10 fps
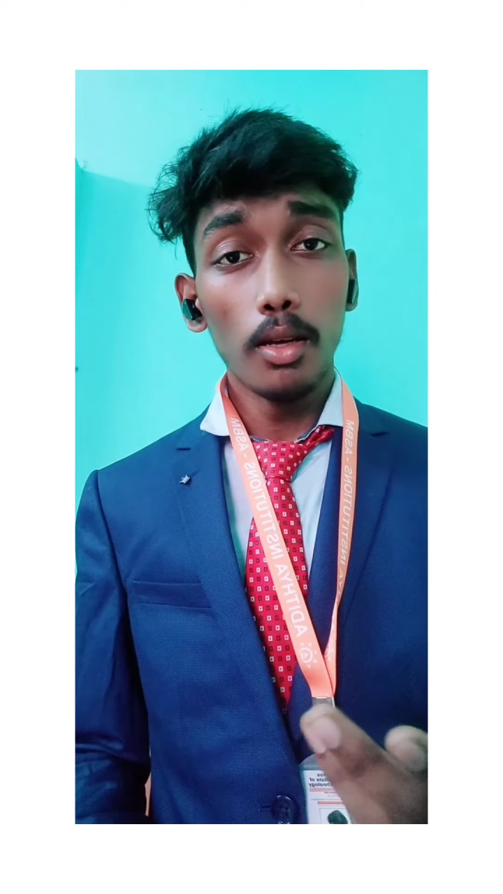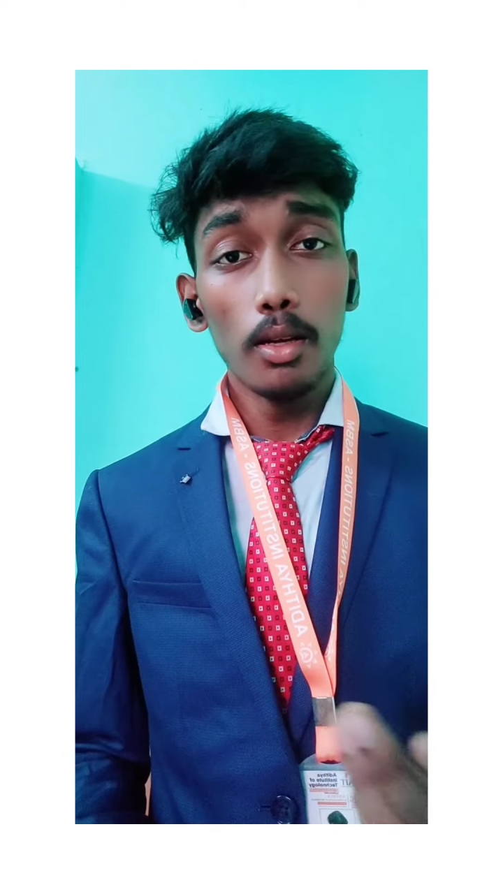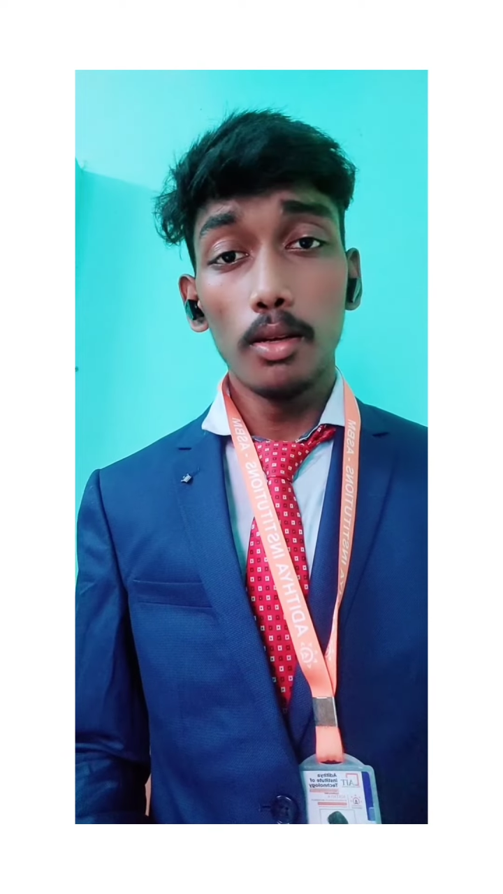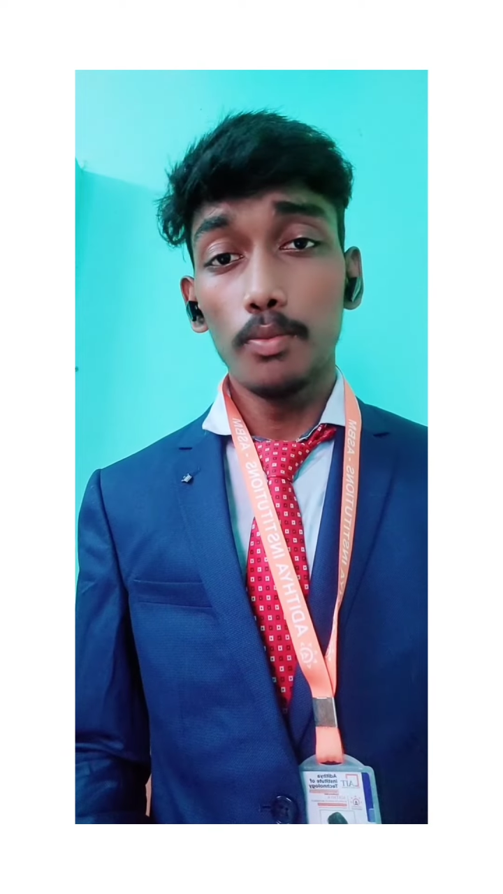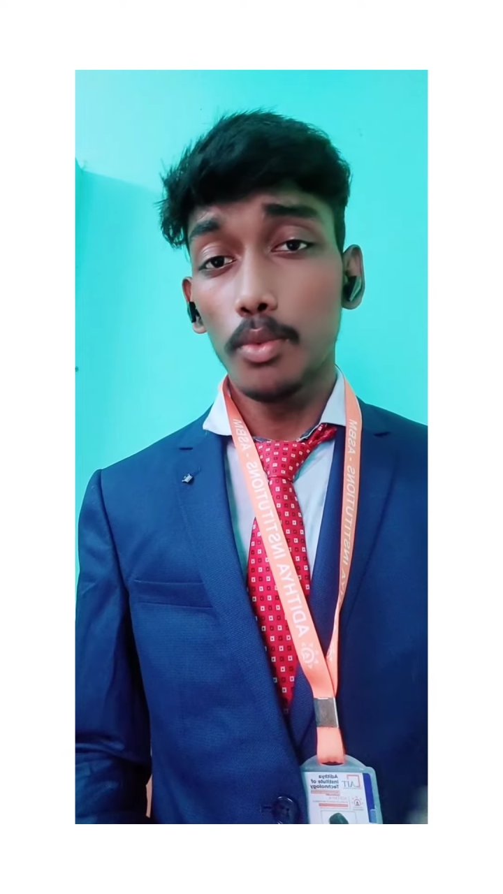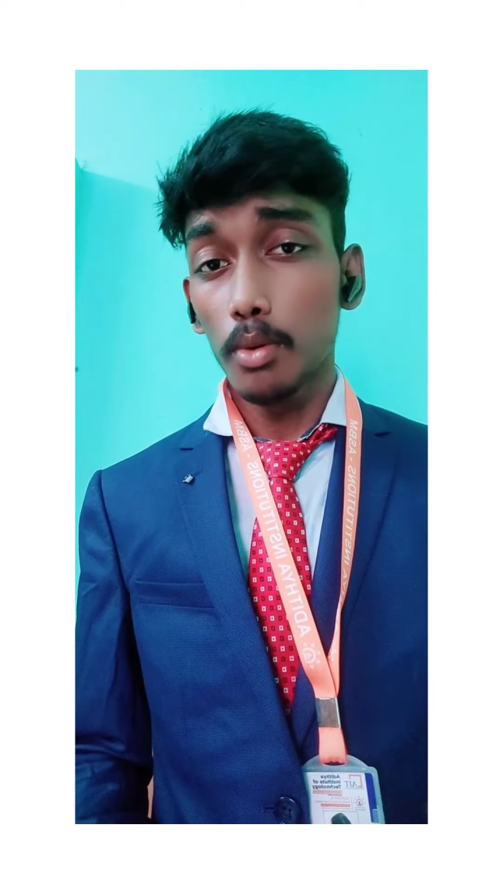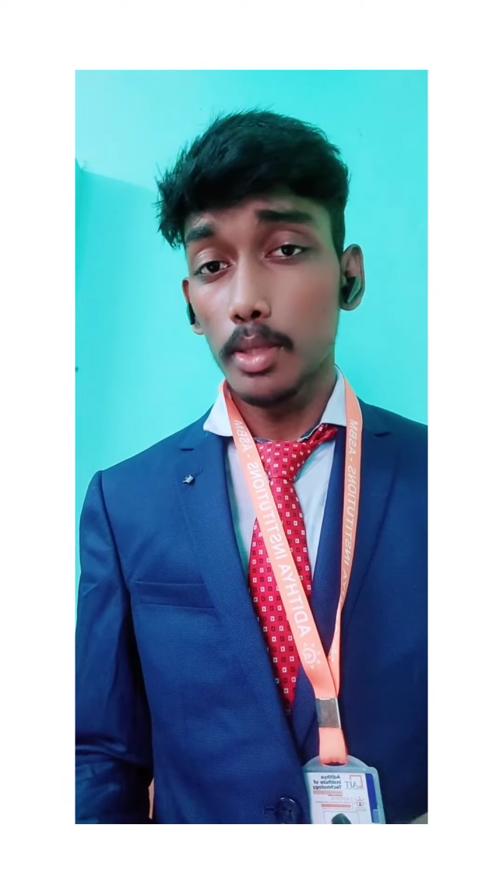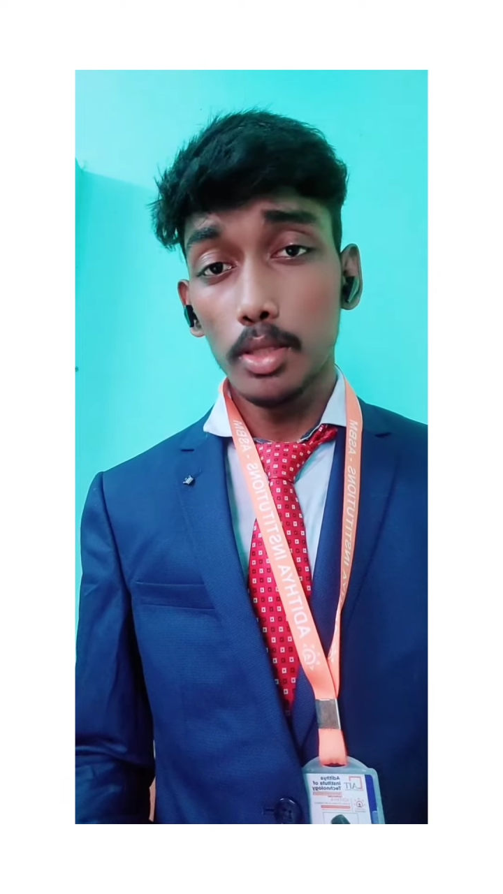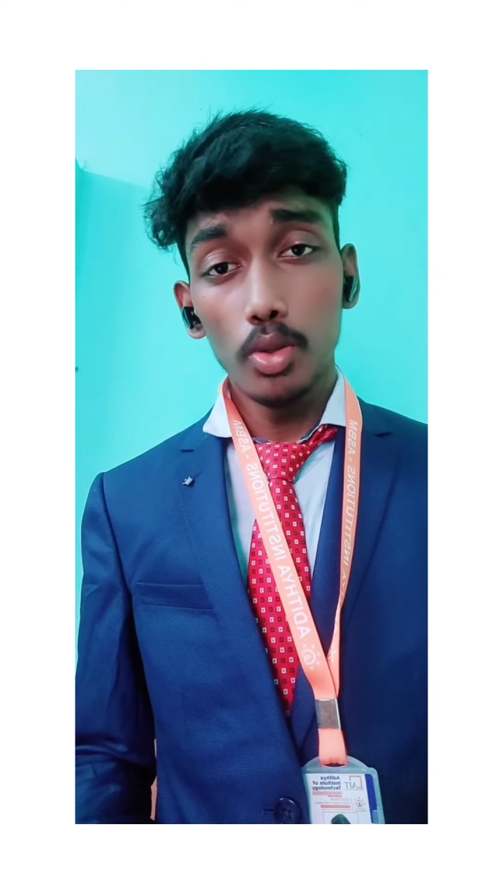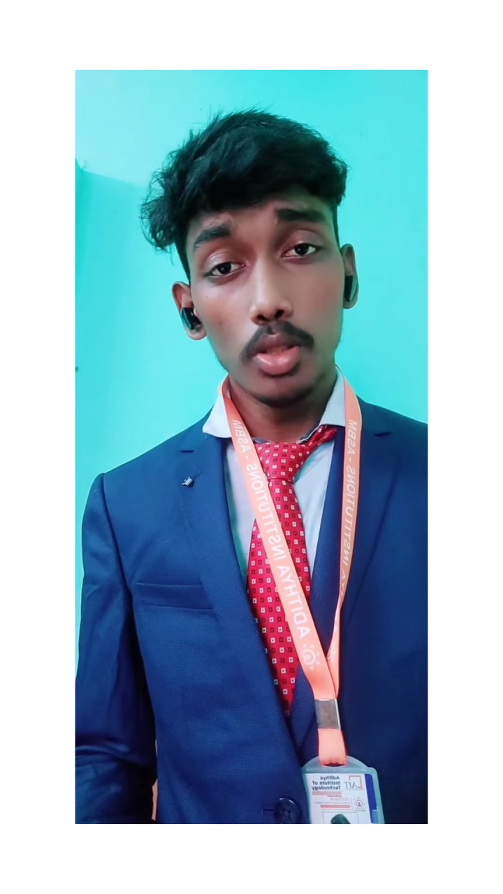or
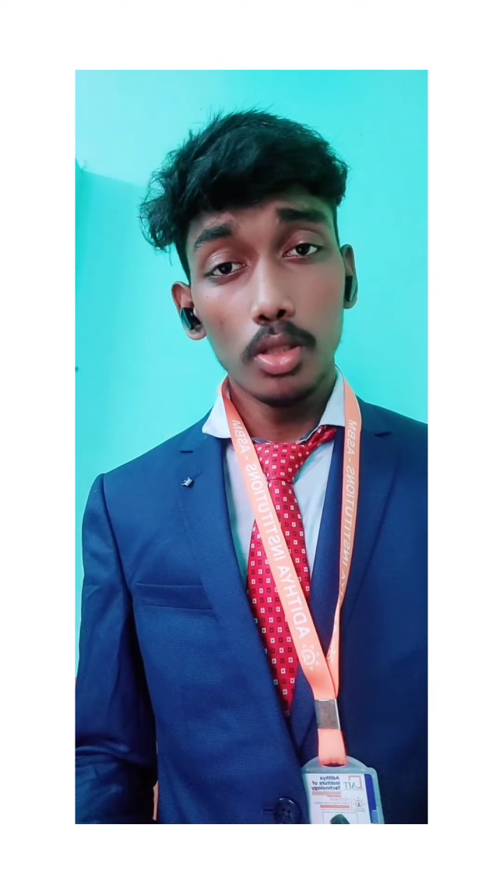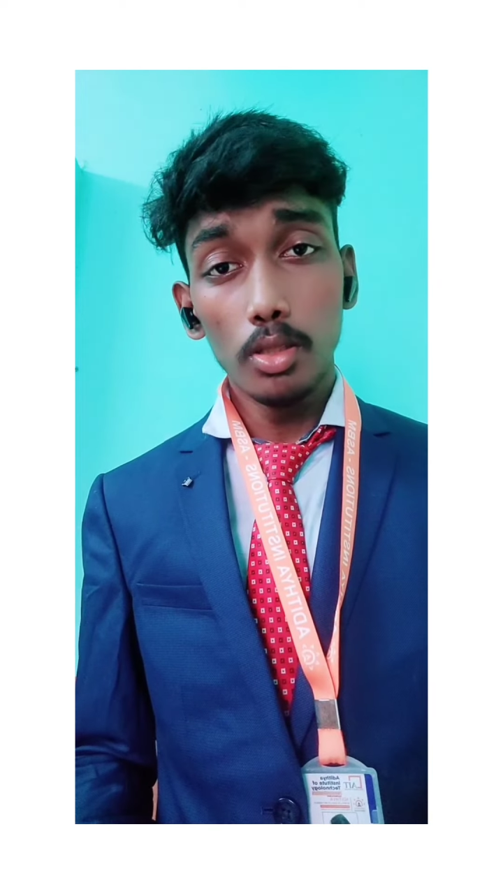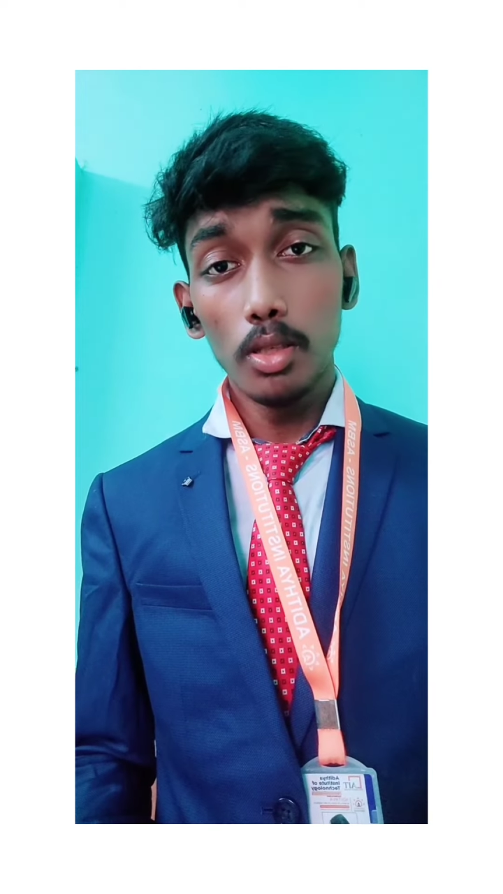concerns